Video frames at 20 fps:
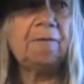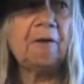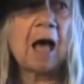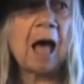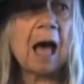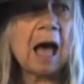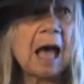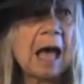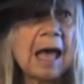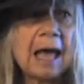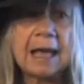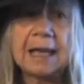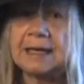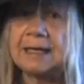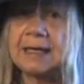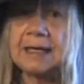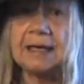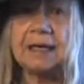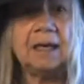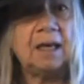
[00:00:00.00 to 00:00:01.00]
I
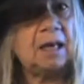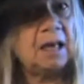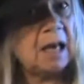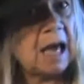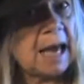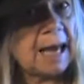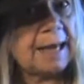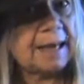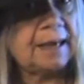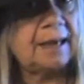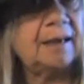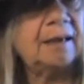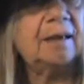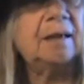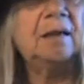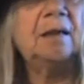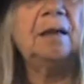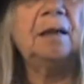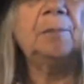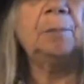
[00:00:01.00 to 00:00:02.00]
didn't like
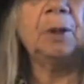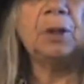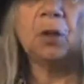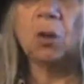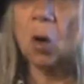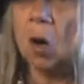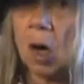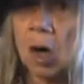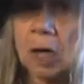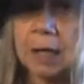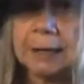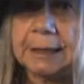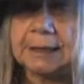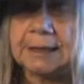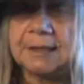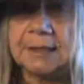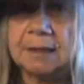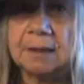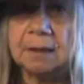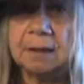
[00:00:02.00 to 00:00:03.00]

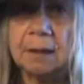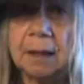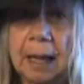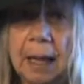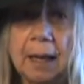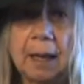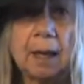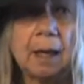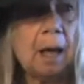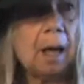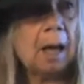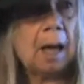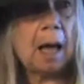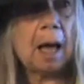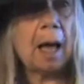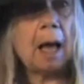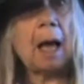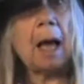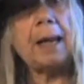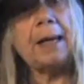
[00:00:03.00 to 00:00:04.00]
minorities and
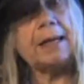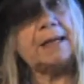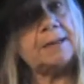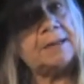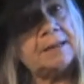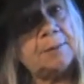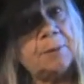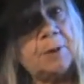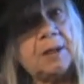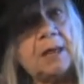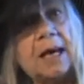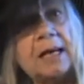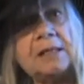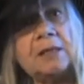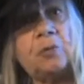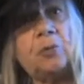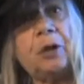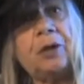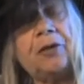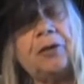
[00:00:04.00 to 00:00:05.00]
I didn't sympathize
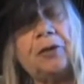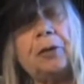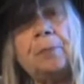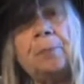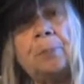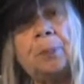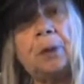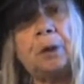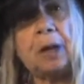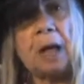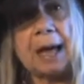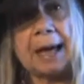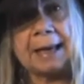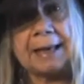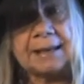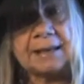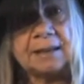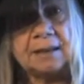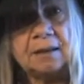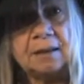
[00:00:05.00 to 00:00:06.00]
with their
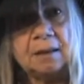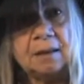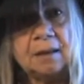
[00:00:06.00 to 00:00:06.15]
plight.